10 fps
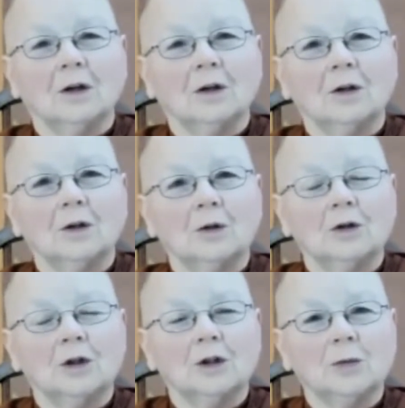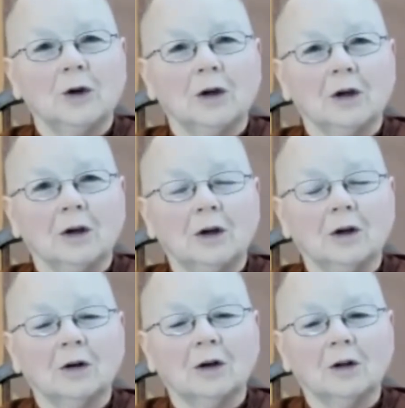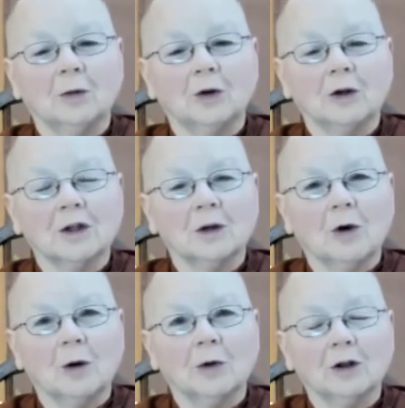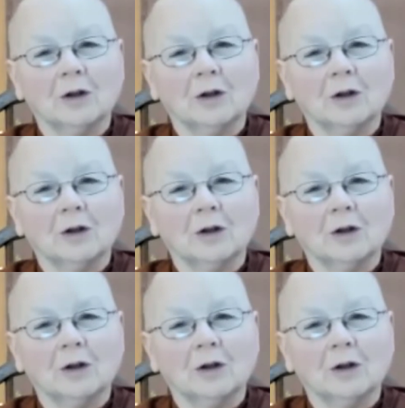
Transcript: to just being here in the present moment,